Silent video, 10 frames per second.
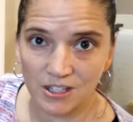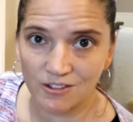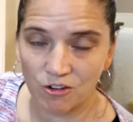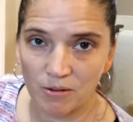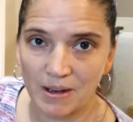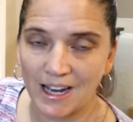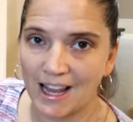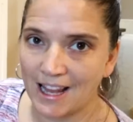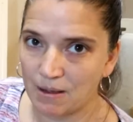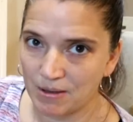this for me,
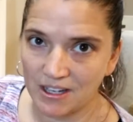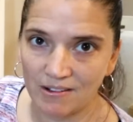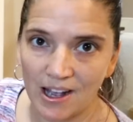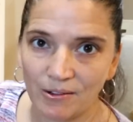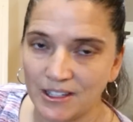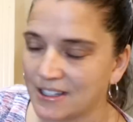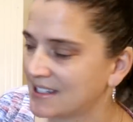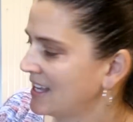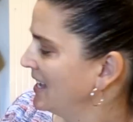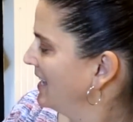let me know how it is.